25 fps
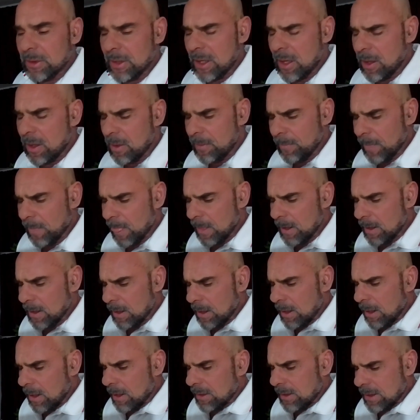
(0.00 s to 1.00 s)
Now,
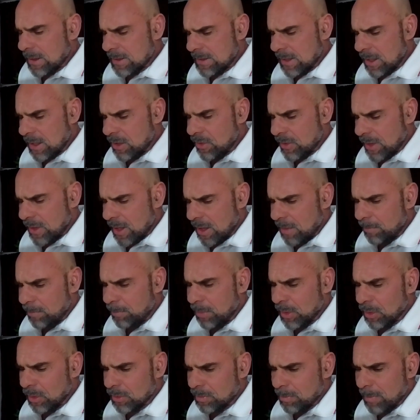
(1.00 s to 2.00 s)
they say you can't
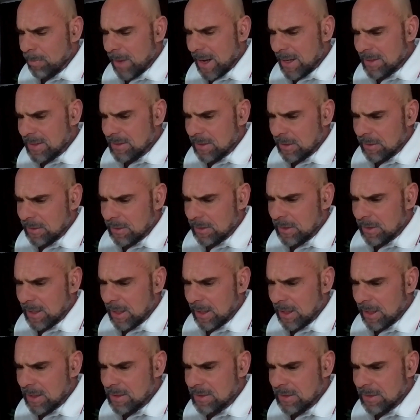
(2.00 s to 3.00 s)
build mass on the leg
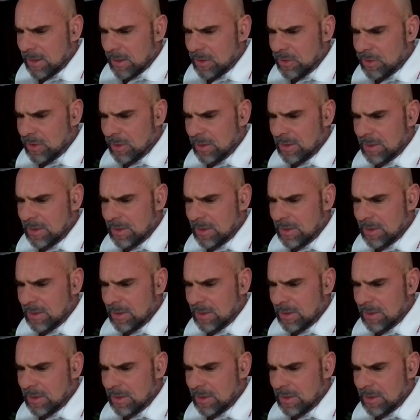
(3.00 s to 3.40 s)
extension.